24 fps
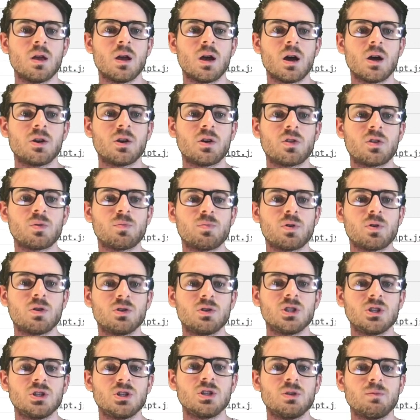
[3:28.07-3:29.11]
Another
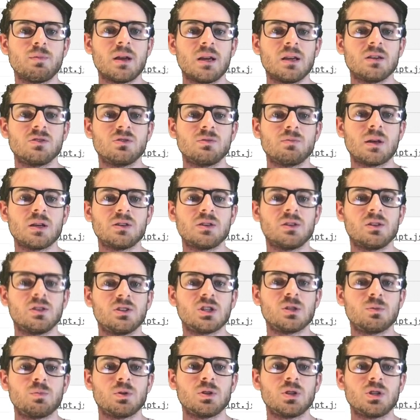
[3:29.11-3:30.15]
approach is you basically
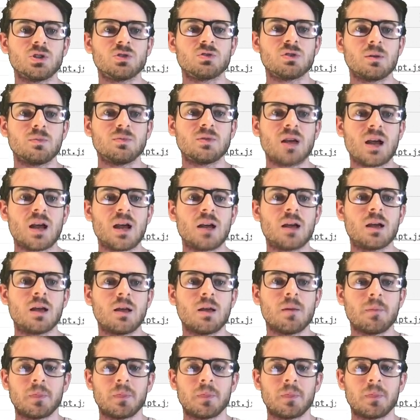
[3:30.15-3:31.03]
just put the script tag